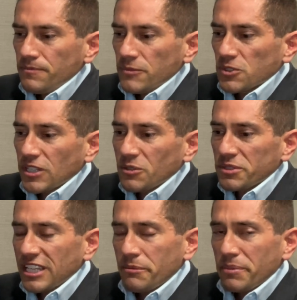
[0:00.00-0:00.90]
So I don't want
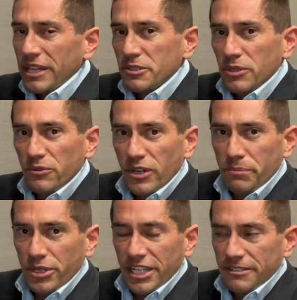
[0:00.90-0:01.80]
the implant to move where I
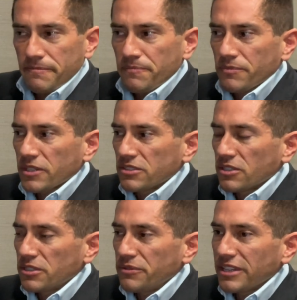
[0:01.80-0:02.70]
put it. So
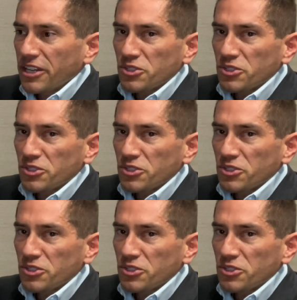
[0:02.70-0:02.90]
if you lay on your